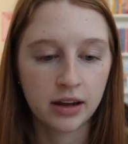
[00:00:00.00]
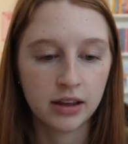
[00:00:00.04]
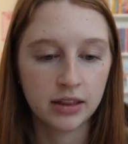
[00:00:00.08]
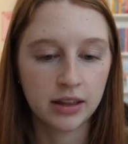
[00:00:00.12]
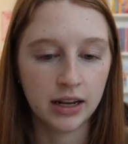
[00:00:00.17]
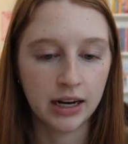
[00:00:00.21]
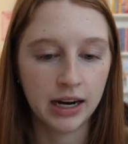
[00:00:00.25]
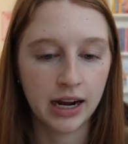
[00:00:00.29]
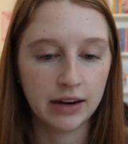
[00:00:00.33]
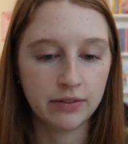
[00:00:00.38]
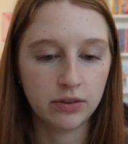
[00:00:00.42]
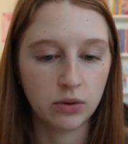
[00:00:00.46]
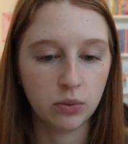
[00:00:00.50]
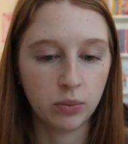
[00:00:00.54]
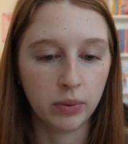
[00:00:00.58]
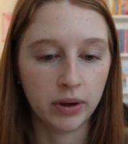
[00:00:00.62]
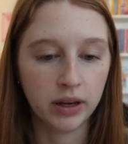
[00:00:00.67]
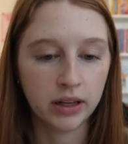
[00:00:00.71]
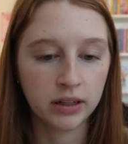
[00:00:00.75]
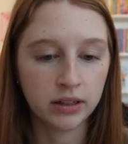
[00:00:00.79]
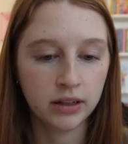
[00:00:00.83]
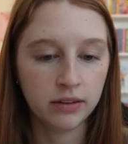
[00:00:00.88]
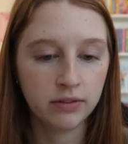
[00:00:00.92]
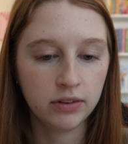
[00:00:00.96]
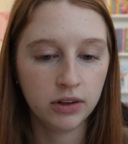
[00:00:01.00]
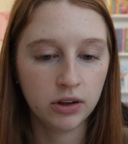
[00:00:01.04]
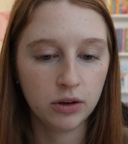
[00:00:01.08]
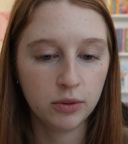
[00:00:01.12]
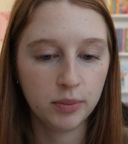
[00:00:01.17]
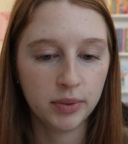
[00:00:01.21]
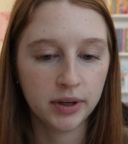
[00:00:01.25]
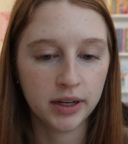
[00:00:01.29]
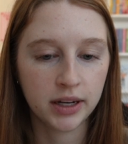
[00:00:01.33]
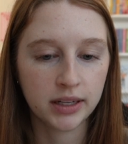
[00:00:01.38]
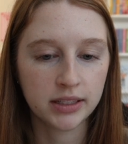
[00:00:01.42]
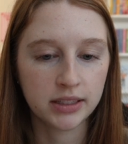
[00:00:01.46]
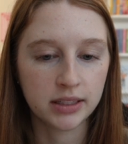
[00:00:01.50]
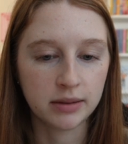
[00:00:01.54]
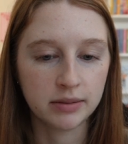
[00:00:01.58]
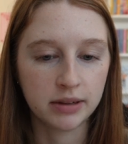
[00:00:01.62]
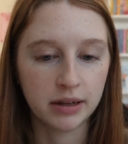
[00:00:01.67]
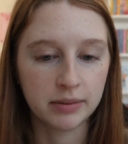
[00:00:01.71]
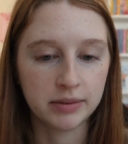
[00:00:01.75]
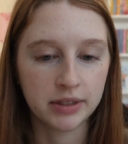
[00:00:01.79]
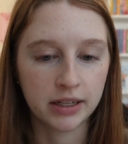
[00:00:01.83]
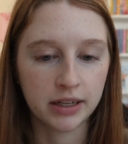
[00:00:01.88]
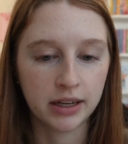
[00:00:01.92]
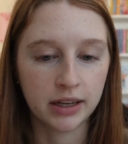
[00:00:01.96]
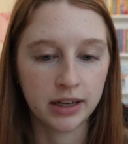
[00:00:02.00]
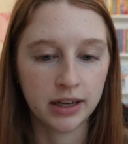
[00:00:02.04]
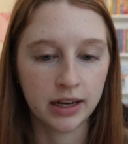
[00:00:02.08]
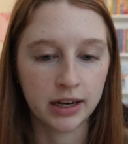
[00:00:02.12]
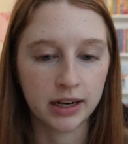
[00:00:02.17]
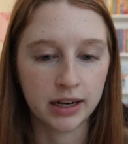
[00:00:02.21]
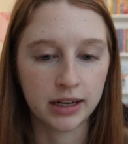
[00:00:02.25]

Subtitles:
Then I have a weekly view because sometimes it can get